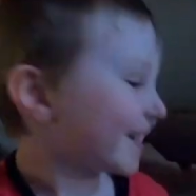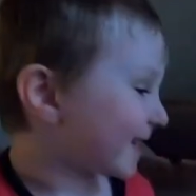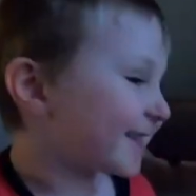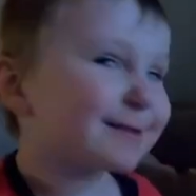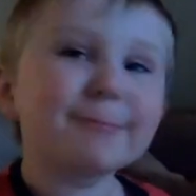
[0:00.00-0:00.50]

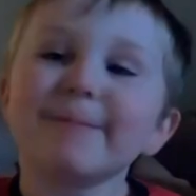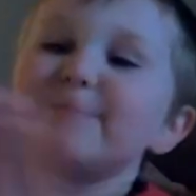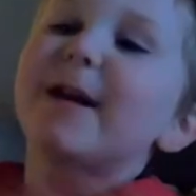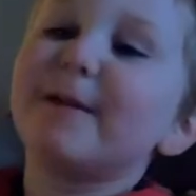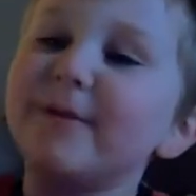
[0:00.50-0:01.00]
Like it's
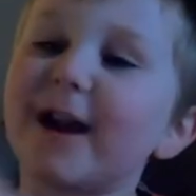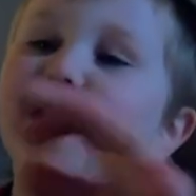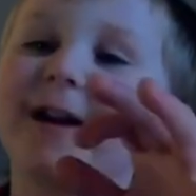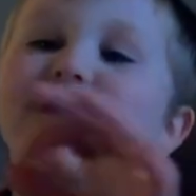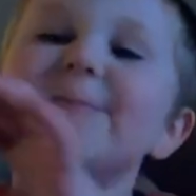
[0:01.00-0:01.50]
my
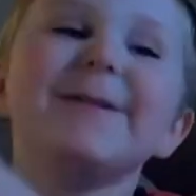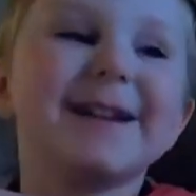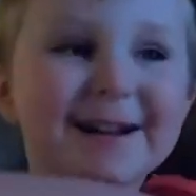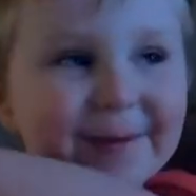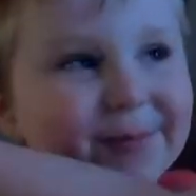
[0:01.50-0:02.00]
favorite. I hope
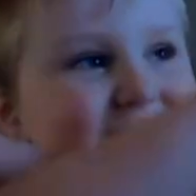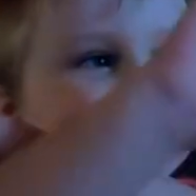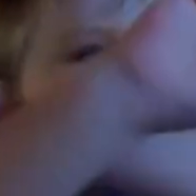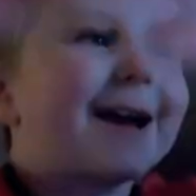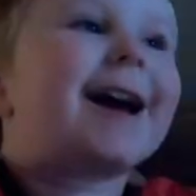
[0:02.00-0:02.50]
he
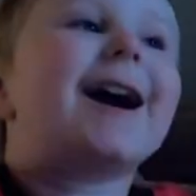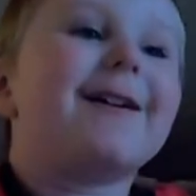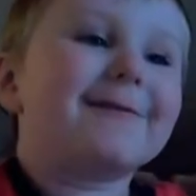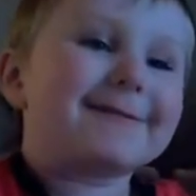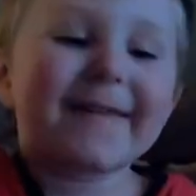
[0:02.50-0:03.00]
comes to my
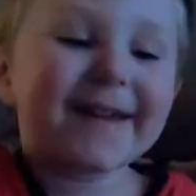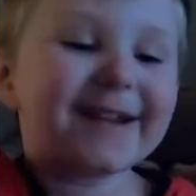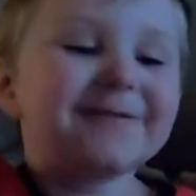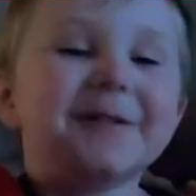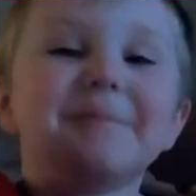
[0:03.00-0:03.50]
house. I
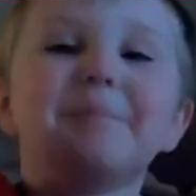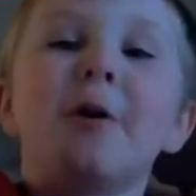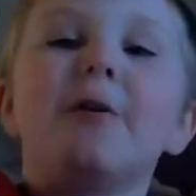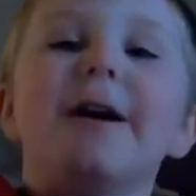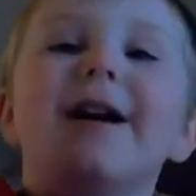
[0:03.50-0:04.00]
think he will
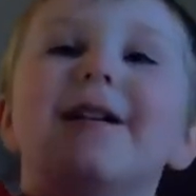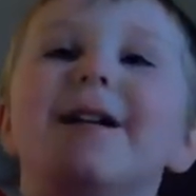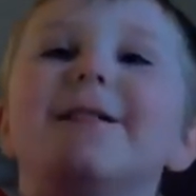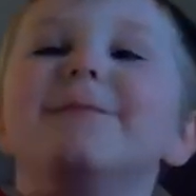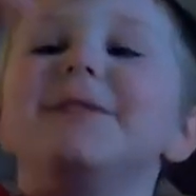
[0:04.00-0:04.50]
fall
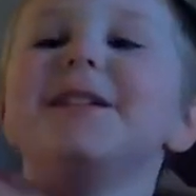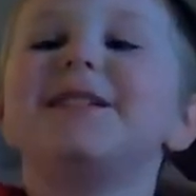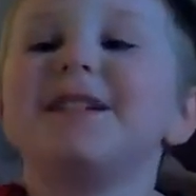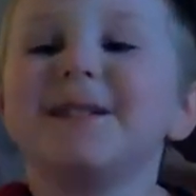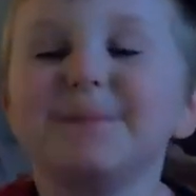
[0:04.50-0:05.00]
out of the